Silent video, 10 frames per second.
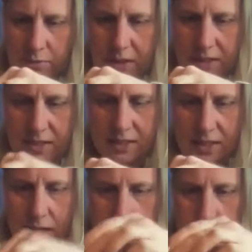pieces
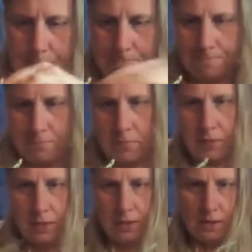sticking up. I
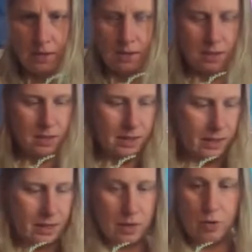think
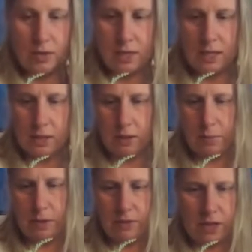that creating that little
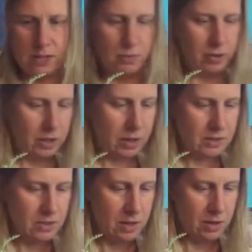bit of height's really
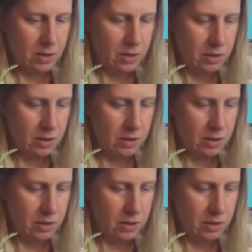nice there.